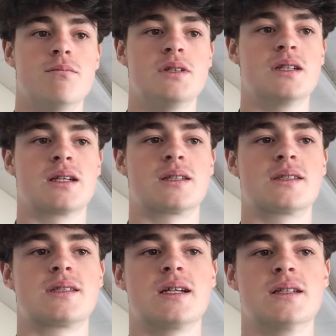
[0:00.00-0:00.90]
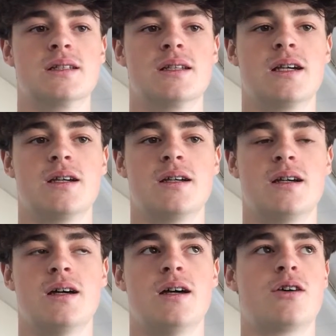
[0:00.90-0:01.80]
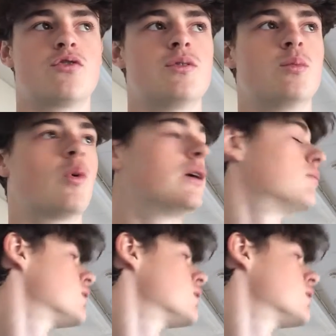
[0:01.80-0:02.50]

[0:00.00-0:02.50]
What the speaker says: meaning they can stay a healthy weight